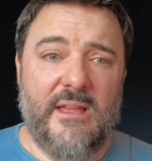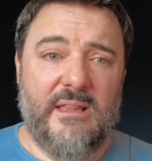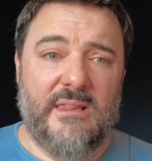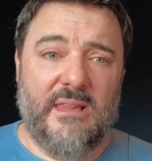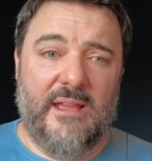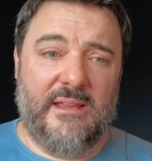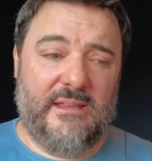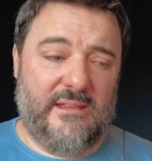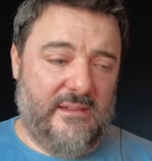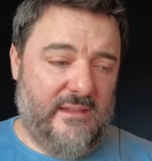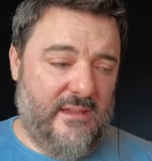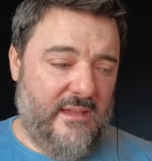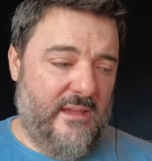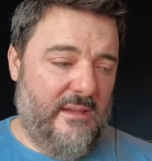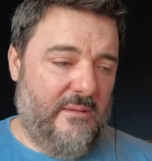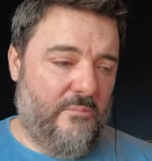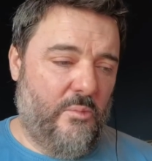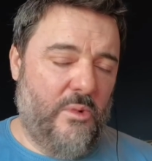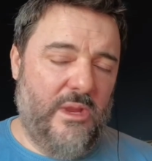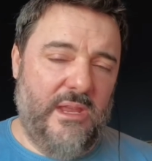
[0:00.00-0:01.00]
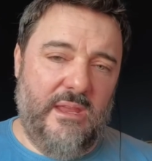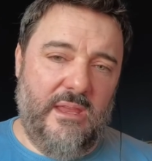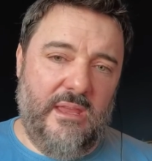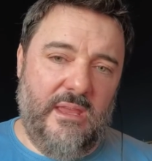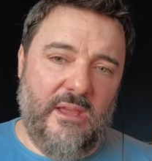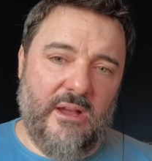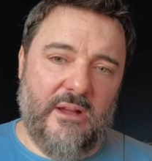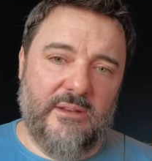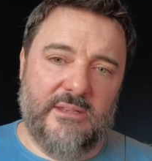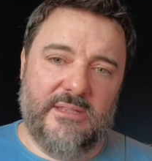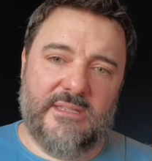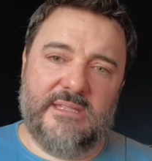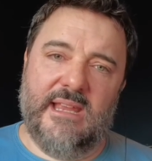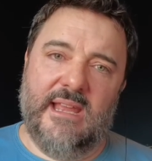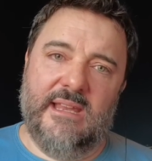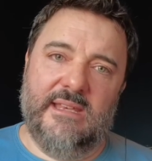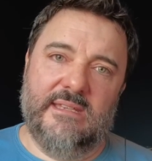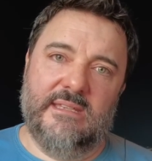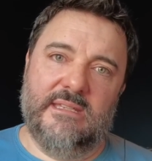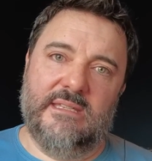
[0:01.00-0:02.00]
Like, we
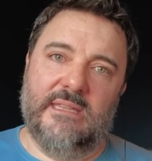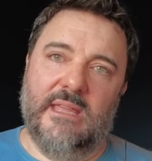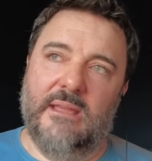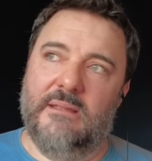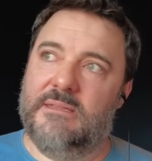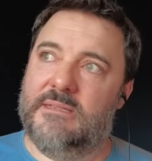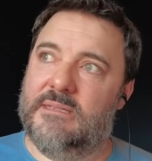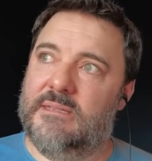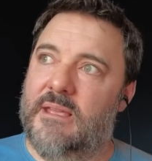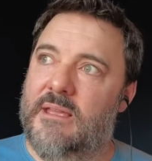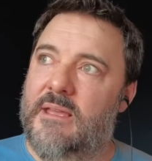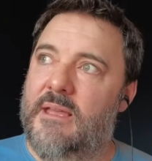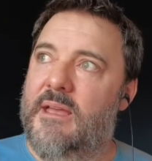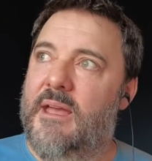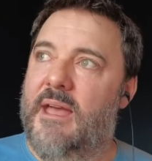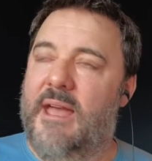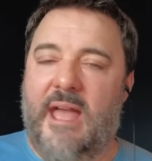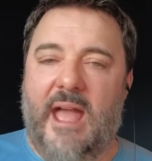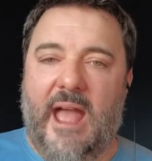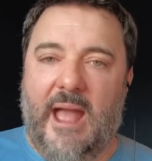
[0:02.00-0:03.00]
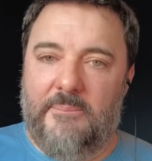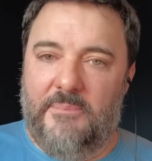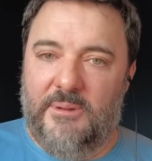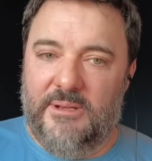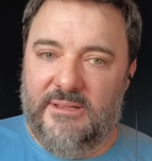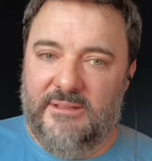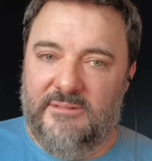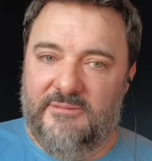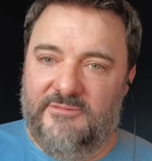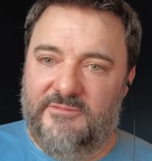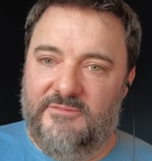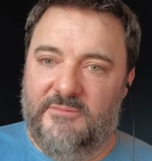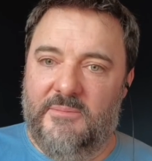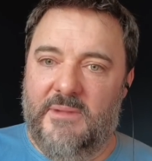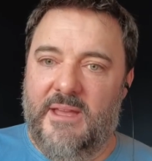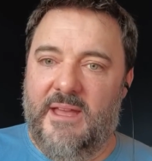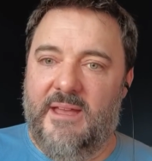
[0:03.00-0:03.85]
understand that Apple have